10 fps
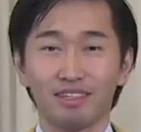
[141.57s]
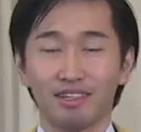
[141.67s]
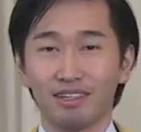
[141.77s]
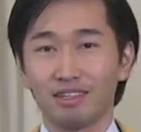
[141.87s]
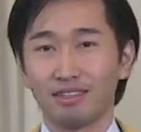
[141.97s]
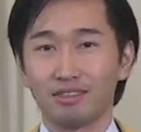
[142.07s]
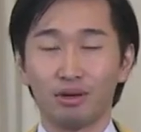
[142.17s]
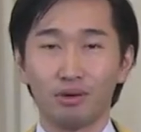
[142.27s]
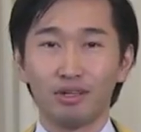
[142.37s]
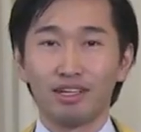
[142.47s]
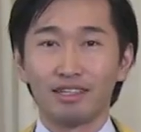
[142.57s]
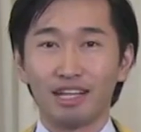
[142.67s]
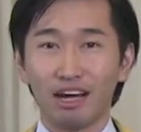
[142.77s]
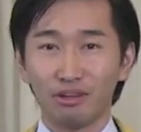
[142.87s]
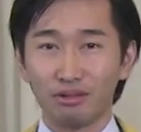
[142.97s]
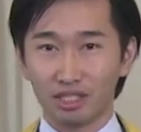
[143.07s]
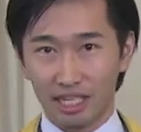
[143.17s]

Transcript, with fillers: So now you check